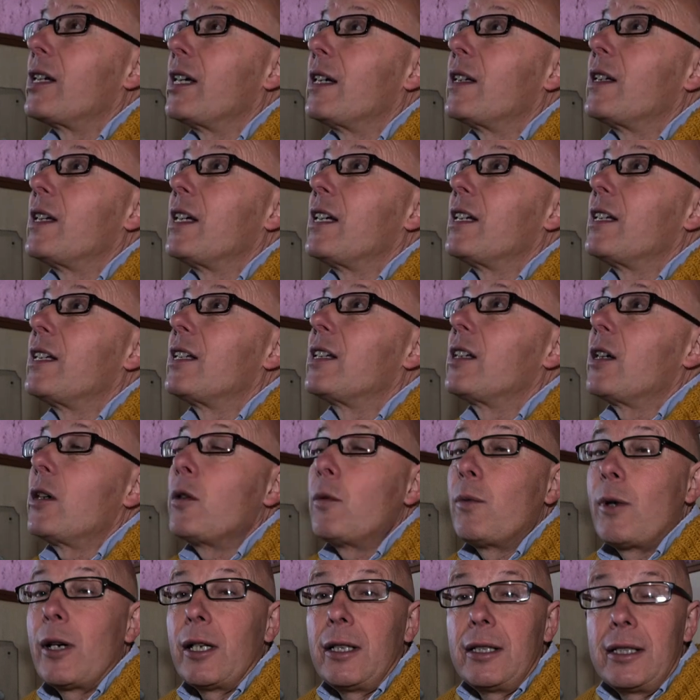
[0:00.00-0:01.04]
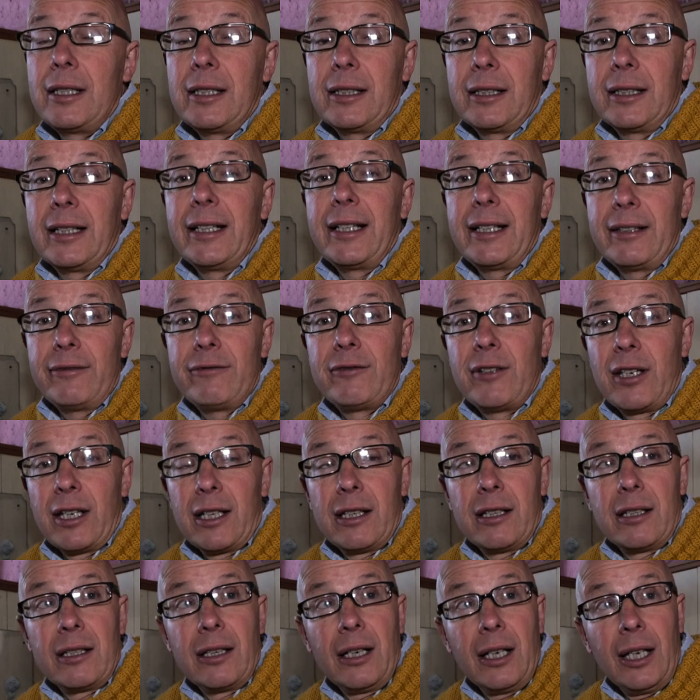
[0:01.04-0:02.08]
is so well lived
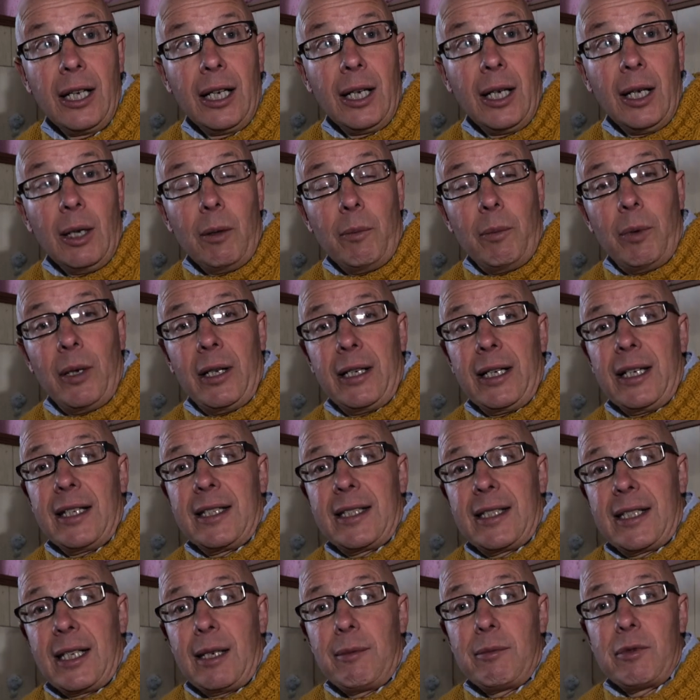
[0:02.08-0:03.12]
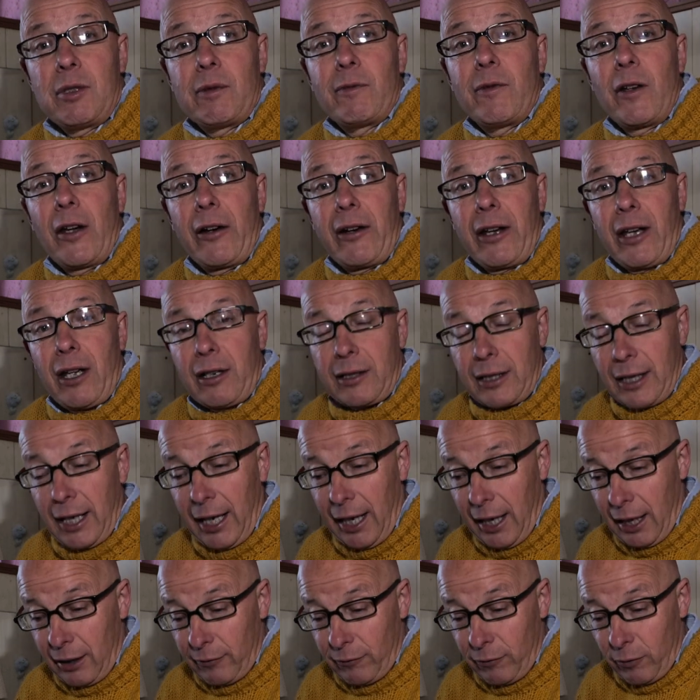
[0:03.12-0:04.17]
in, but it seems very
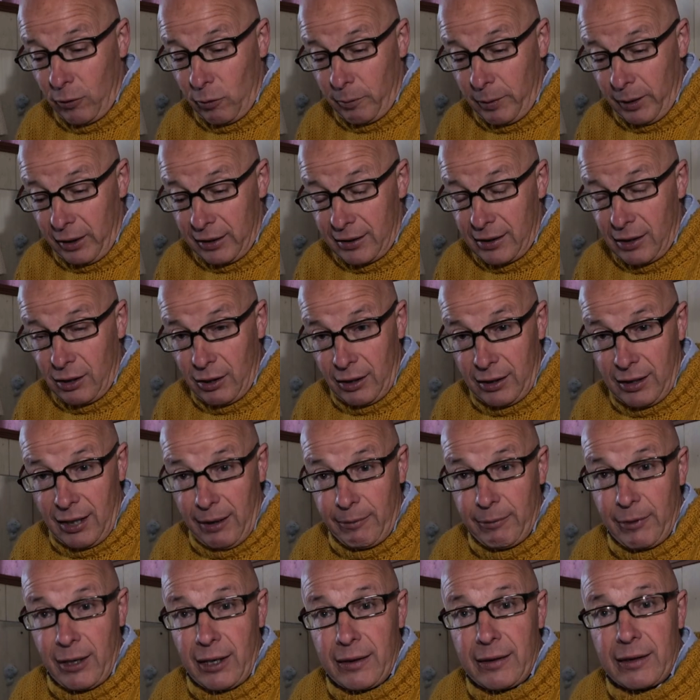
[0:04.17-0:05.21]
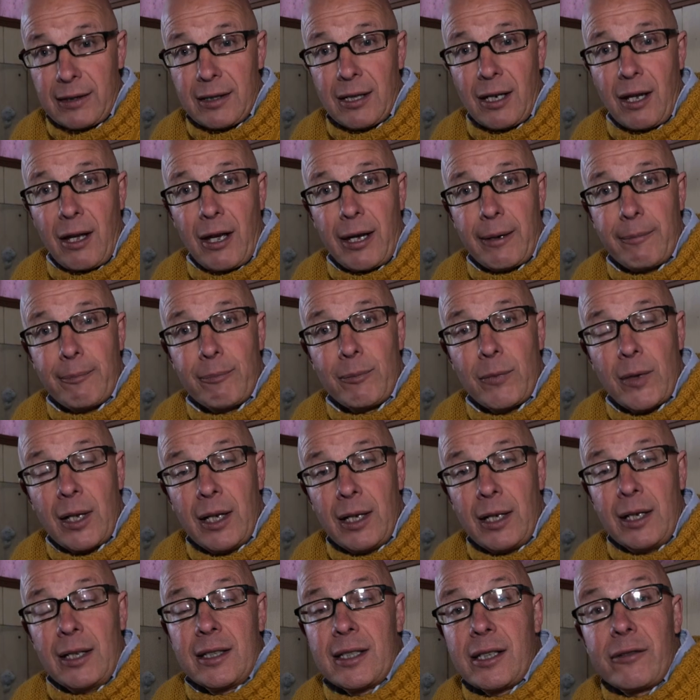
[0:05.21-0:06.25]
uncared for because I just haven't had the time.
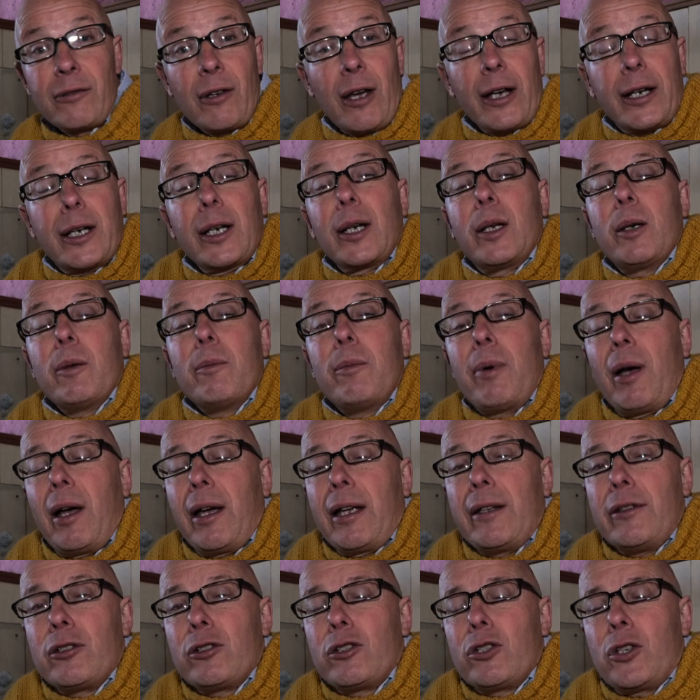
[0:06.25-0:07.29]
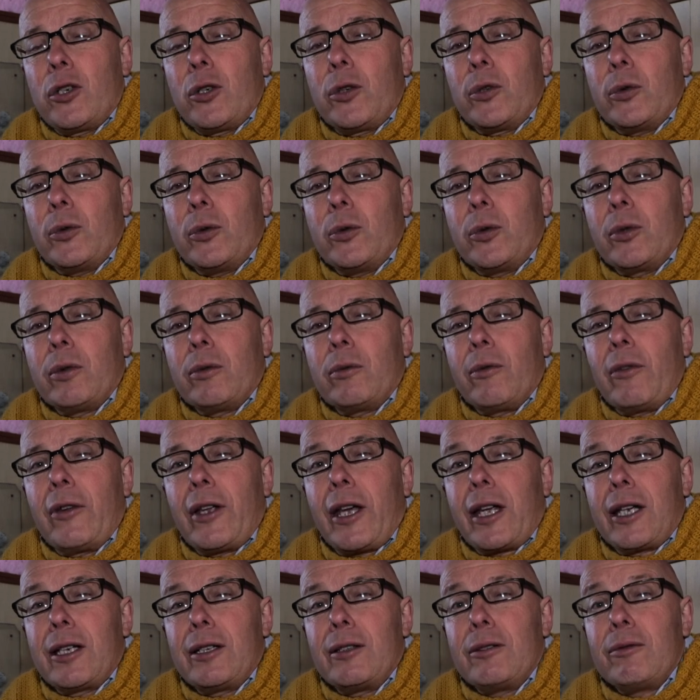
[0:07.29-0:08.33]
So if I can combine the two,
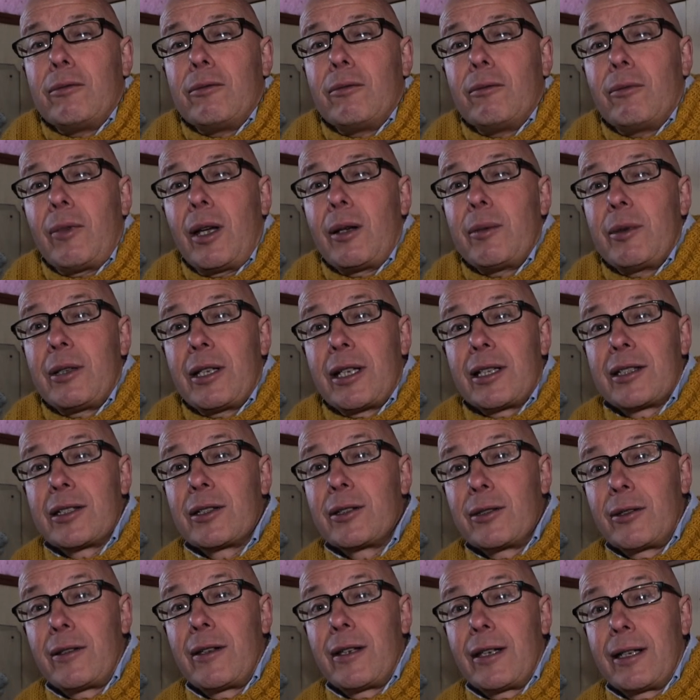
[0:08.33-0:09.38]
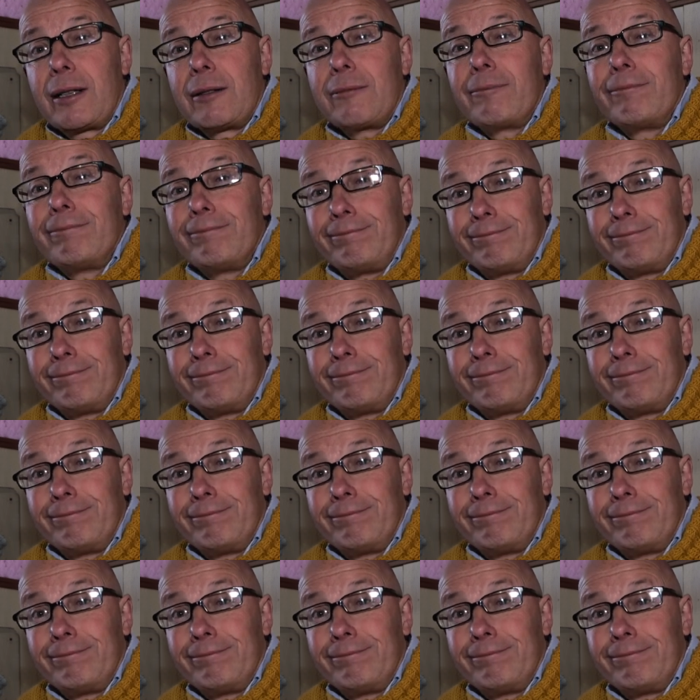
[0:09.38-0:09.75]
then maybe that's a good thing.